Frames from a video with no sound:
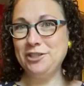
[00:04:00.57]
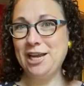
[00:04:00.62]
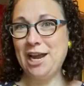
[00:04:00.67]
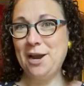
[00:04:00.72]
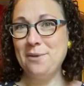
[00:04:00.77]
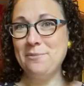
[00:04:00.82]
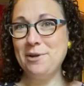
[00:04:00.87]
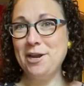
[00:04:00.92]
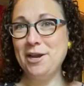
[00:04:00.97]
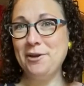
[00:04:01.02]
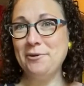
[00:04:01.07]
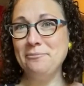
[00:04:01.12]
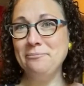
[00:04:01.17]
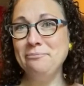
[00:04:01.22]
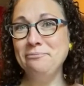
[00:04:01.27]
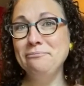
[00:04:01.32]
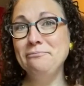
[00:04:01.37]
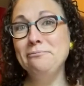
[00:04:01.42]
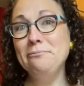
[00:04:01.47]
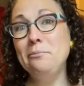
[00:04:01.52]
timing.
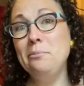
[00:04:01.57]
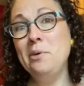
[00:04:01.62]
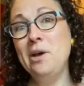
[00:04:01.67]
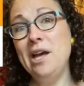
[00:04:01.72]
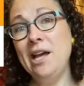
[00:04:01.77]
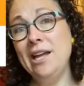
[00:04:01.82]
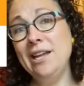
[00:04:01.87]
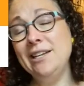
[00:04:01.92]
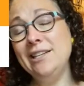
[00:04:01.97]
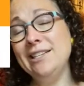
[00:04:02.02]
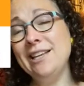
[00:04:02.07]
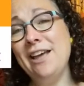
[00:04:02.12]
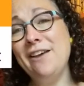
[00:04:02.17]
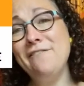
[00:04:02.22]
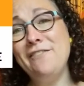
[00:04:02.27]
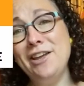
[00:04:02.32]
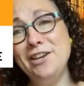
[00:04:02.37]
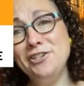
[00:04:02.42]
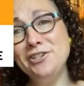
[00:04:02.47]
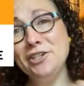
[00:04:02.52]
But
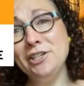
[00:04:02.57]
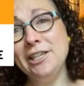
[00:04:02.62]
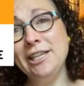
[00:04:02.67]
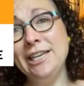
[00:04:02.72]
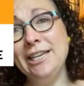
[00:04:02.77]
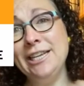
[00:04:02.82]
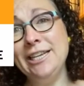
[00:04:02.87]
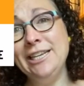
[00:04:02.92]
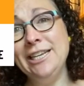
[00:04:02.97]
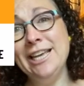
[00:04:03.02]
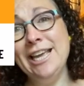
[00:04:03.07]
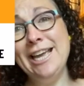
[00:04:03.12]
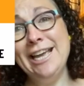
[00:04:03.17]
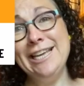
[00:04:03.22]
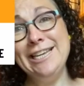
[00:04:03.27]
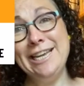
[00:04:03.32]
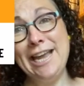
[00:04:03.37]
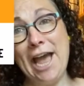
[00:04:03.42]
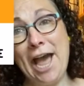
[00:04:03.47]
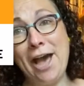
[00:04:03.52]
eventually,
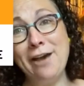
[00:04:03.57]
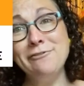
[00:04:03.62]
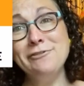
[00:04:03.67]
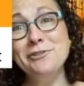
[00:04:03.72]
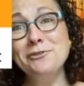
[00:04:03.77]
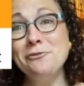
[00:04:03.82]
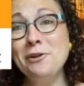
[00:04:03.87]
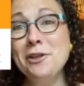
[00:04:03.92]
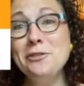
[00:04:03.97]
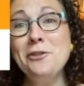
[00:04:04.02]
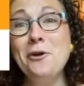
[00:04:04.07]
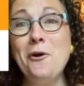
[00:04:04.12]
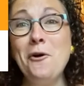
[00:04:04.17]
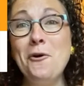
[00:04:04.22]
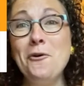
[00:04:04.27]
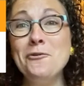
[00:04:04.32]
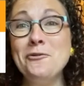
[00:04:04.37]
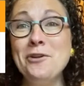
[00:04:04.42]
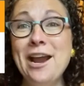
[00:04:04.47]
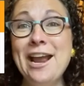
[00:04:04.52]
you have to run the
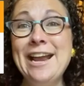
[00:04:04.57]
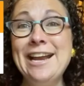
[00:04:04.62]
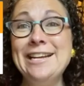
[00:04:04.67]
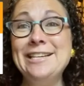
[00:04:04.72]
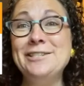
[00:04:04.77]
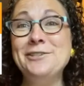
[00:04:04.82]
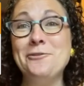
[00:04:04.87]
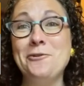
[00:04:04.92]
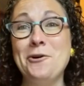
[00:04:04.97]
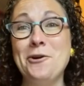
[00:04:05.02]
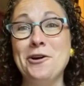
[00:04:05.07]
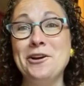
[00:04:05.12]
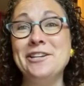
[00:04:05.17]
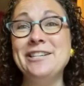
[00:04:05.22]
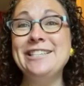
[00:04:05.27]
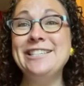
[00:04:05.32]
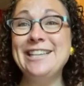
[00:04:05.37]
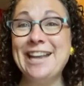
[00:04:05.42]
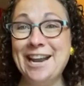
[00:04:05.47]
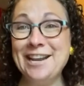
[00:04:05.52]
whole race or
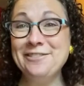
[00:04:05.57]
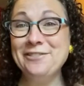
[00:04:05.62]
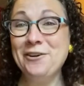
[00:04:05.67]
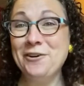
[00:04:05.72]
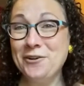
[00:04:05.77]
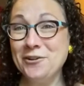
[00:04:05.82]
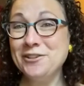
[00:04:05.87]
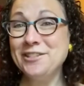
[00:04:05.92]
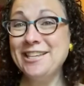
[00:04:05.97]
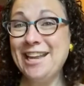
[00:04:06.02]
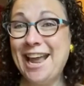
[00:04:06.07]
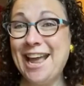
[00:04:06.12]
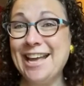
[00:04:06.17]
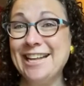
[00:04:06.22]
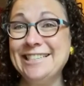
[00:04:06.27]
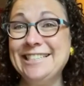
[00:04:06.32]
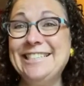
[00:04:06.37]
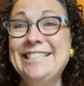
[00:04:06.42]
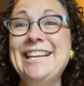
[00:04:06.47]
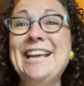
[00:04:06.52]
take the whole
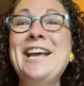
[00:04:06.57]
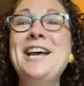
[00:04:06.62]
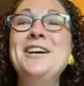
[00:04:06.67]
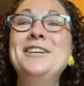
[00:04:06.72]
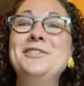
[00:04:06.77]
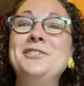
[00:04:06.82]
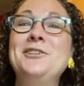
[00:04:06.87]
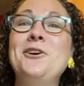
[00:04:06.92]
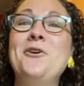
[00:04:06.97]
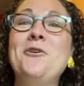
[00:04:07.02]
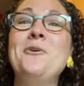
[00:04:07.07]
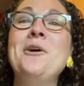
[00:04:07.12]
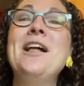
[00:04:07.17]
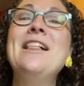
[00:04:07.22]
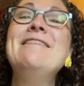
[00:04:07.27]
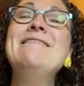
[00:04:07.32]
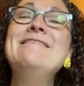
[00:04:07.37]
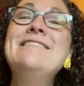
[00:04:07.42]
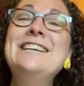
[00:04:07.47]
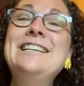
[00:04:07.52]
test. So
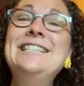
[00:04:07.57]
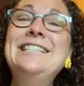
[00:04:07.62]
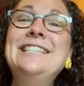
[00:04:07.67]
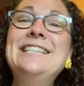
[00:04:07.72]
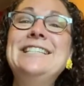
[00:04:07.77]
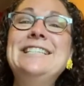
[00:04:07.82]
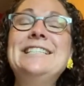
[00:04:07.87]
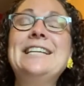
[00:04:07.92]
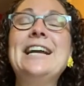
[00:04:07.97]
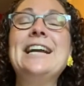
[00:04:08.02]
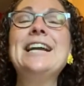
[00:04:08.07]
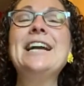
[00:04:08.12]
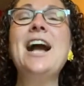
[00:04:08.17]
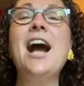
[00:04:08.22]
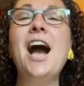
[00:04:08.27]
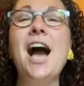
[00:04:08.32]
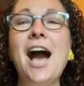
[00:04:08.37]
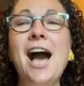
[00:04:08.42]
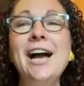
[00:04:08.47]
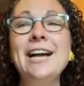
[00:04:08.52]
this is
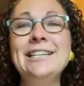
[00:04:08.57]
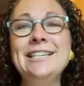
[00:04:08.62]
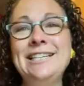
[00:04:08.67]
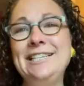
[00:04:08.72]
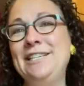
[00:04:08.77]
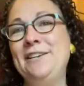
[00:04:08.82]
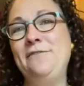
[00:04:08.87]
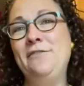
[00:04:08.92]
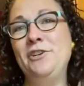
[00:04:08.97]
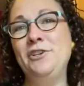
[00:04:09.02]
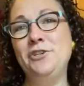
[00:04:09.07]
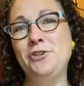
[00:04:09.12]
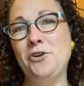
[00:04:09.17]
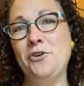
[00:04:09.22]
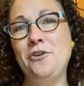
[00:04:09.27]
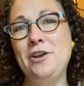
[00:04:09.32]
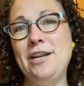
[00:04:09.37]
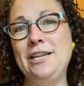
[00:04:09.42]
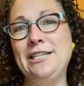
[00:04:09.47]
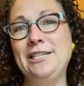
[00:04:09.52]
cognitive
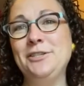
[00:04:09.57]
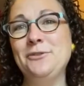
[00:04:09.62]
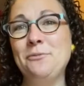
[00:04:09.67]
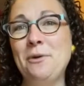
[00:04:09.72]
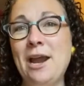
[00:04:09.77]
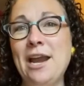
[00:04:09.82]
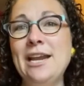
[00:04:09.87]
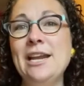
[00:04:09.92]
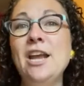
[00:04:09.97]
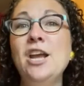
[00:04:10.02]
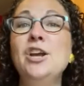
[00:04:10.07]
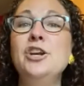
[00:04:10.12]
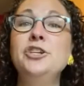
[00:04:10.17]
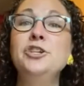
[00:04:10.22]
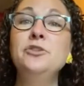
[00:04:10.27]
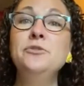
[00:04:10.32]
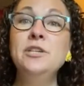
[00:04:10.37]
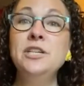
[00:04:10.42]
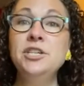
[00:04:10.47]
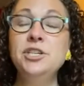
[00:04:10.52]
endurance, right?
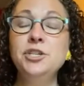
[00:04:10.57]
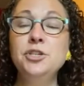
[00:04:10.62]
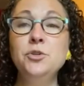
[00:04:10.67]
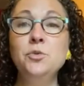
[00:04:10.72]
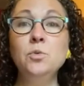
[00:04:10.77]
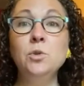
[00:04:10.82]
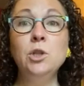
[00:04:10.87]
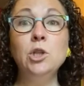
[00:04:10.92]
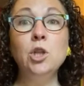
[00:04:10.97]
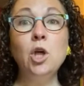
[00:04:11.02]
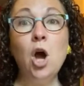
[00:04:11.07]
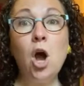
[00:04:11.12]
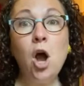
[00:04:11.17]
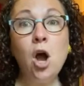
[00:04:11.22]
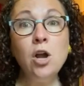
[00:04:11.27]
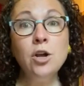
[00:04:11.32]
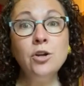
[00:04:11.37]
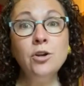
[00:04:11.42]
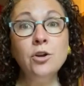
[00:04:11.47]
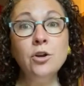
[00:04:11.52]
You need to do
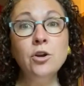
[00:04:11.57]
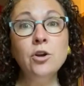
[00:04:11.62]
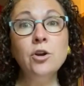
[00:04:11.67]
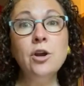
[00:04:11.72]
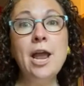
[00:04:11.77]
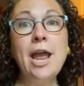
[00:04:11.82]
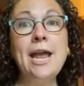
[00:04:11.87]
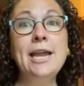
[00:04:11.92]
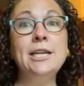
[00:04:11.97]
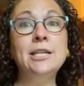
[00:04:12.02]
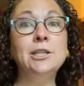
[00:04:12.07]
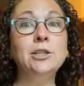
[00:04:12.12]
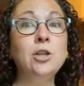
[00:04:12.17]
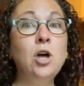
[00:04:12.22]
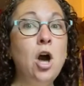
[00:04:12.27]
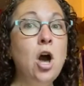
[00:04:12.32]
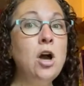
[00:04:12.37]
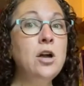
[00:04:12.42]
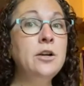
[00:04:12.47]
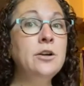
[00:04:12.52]
longer and
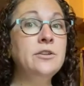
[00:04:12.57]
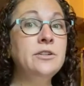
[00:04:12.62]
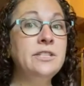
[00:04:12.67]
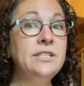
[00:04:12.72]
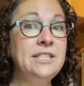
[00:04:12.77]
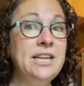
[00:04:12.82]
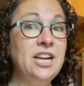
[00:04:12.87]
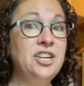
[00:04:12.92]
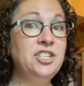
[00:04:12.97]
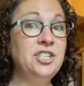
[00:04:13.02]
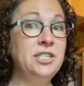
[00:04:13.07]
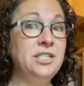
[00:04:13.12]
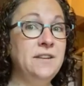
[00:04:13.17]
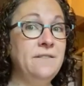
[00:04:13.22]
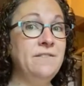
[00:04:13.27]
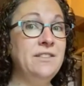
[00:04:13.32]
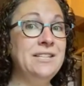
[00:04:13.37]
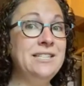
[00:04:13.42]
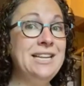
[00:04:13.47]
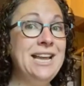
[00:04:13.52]
longer sections
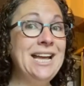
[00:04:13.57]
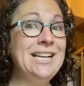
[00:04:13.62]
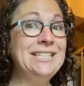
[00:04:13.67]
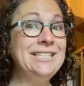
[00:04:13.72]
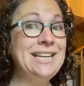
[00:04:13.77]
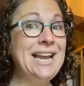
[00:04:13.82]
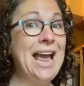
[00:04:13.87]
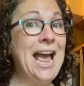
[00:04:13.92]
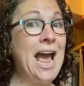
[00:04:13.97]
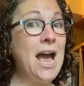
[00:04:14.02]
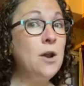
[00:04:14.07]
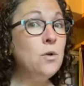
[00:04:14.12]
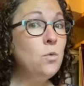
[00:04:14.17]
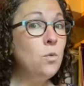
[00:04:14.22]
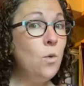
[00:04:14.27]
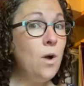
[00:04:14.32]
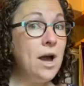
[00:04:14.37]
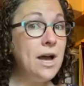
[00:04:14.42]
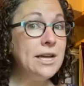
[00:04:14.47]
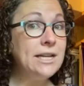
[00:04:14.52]
of the test at
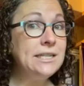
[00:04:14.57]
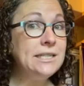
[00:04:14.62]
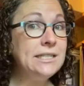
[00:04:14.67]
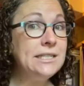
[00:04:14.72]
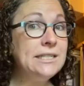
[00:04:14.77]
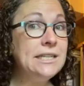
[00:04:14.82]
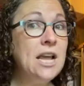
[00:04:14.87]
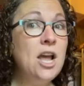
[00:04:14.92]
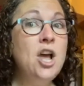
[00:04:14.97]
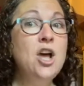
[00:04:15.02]
once